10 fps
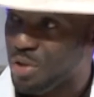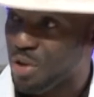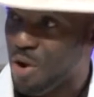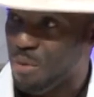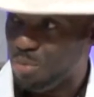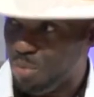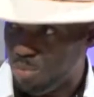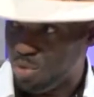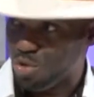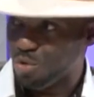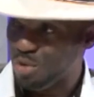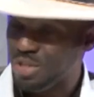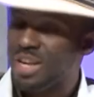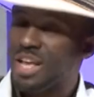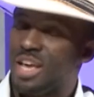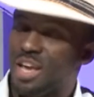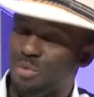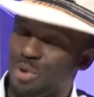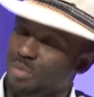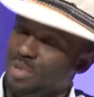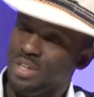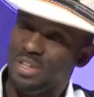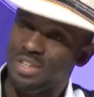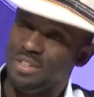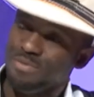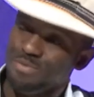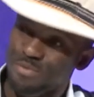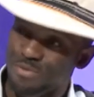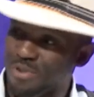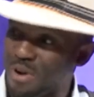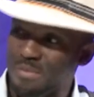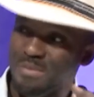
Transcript: to come soon, will be from,